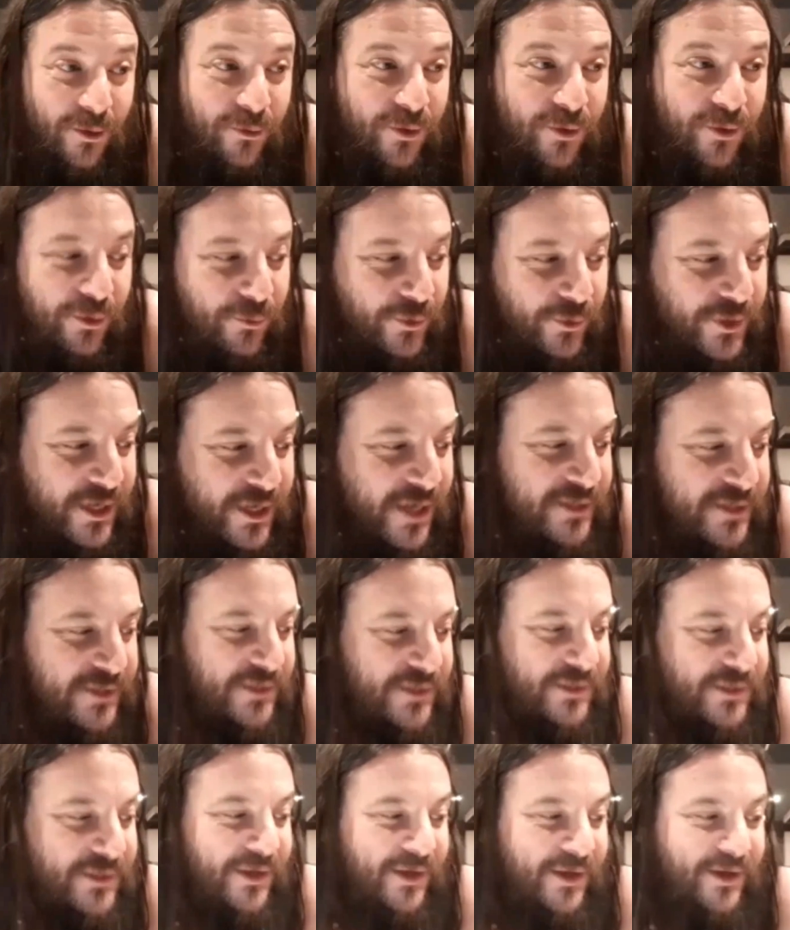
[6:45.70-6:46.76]
With
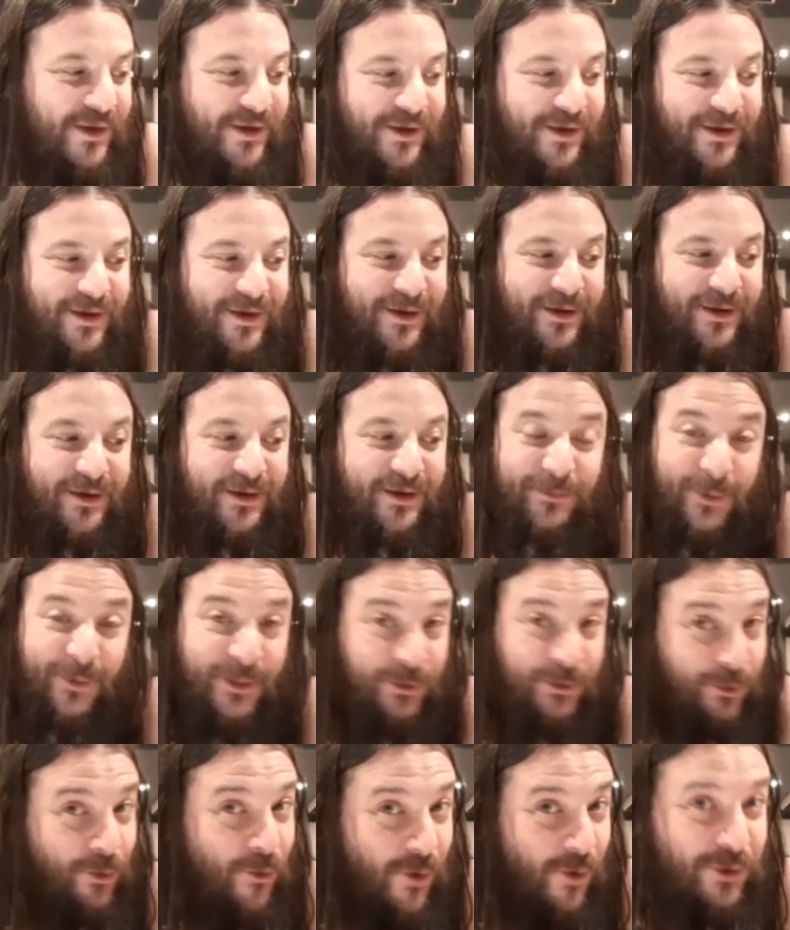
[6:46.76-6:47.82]
us, it's very
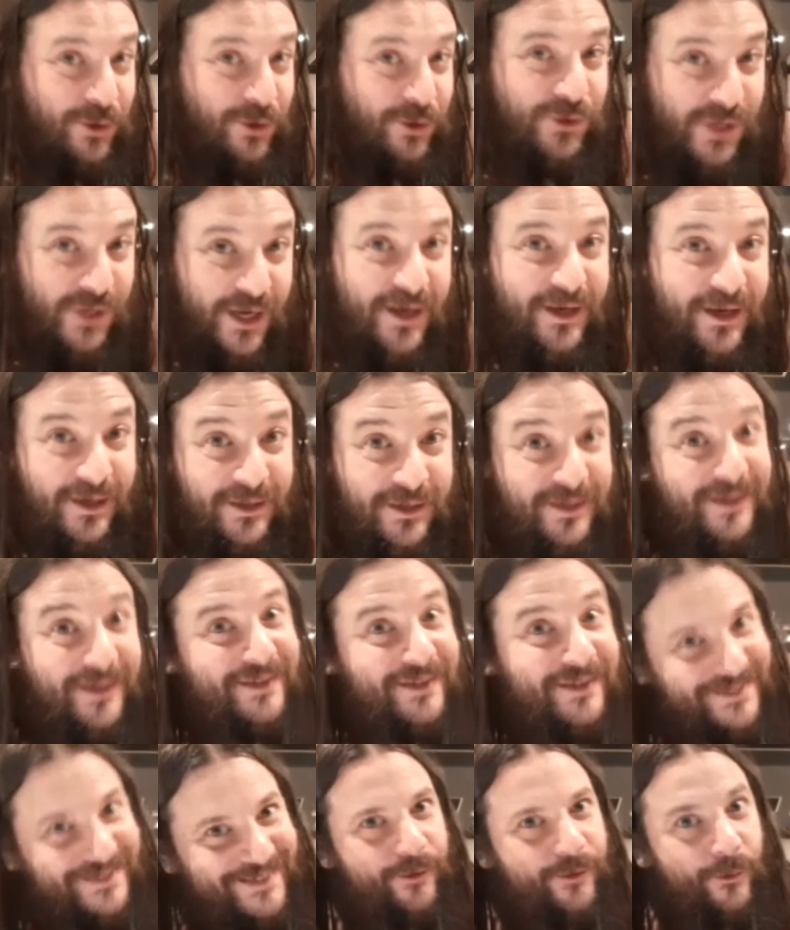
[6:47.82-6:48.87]
true what you say.
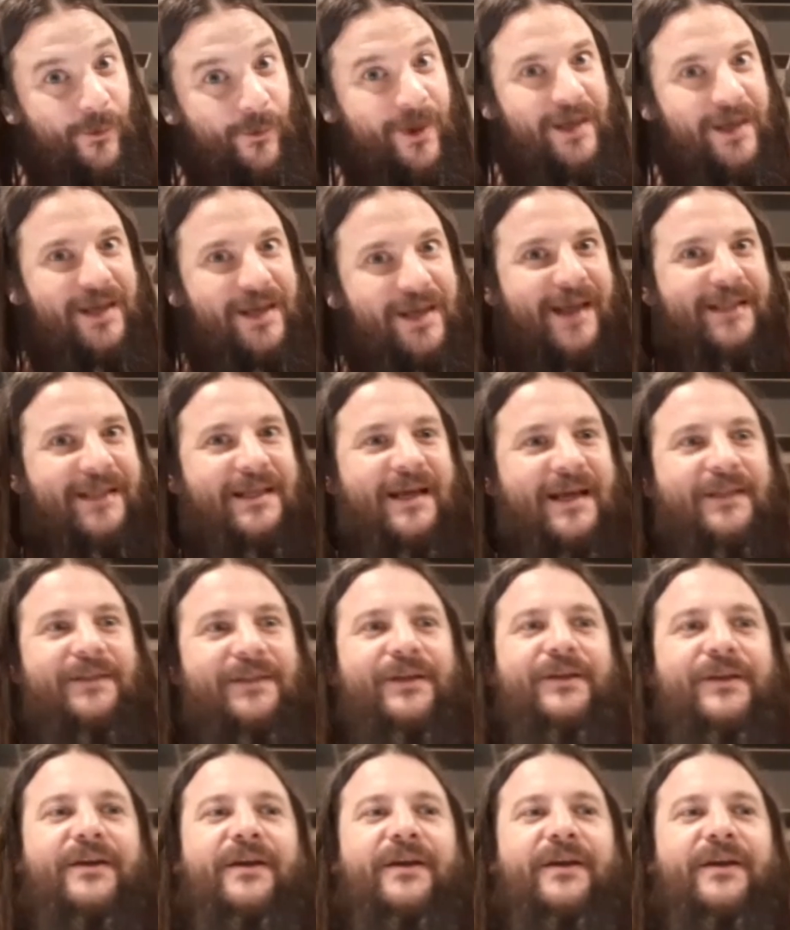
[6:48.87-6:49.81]
It's really like that.